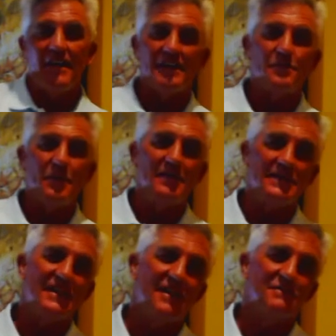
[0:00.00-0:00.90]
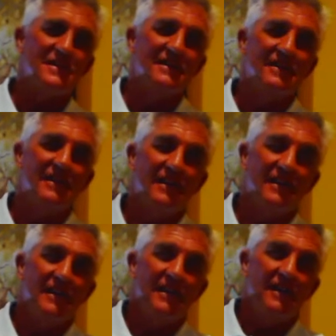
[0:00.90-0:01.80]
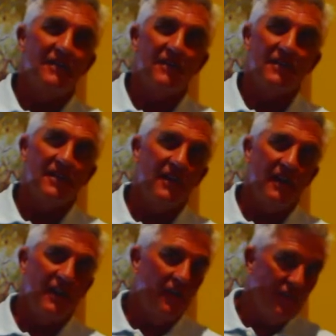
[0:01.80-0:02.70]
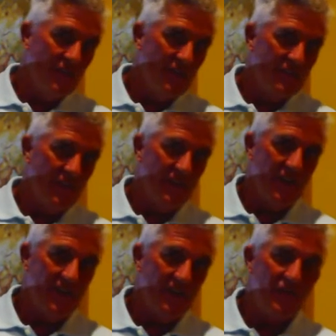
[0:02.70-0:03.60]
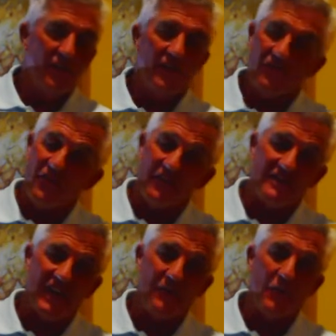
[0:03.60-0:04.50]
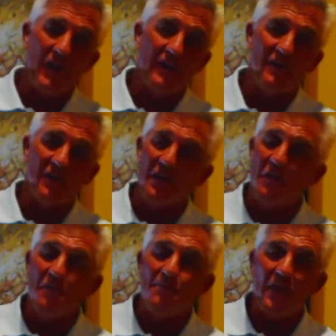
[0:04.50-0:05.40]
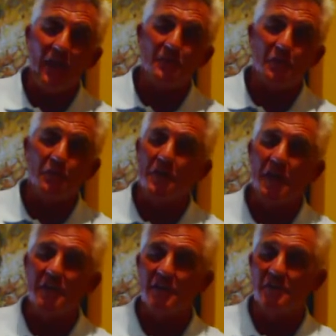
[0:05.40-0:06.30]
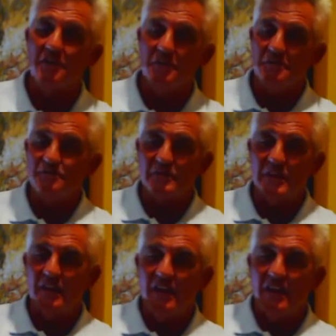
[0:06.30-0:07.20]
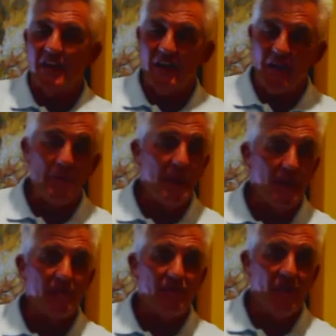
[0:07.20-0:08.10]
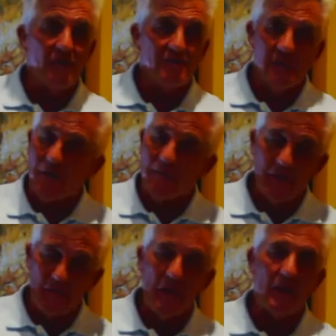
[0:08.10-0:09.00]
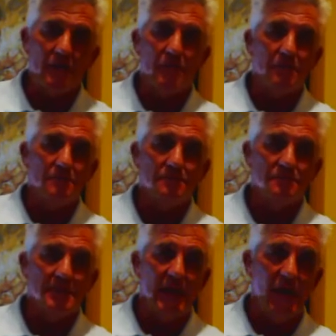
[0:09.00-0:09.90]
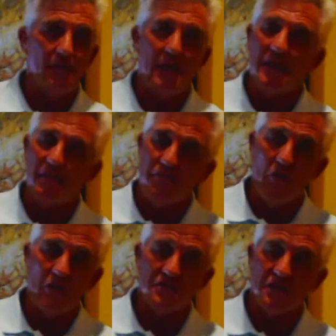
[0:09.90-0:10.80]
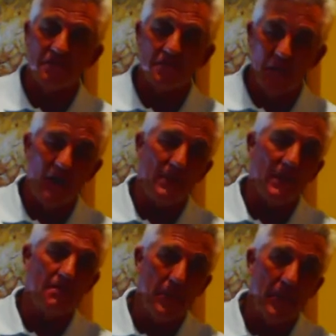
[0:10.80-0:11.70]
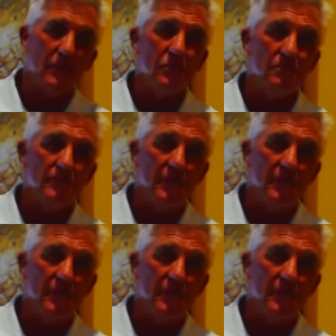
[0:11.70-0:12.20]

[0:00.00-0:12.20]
And that's where this comes in. Well, you know how I feel. I know how you feel. I felt the same way. And I'm doing what I got to do. And I mean it, folks. I'm in a pickle. Yeah, I made a fortune, but I'm in a pickle.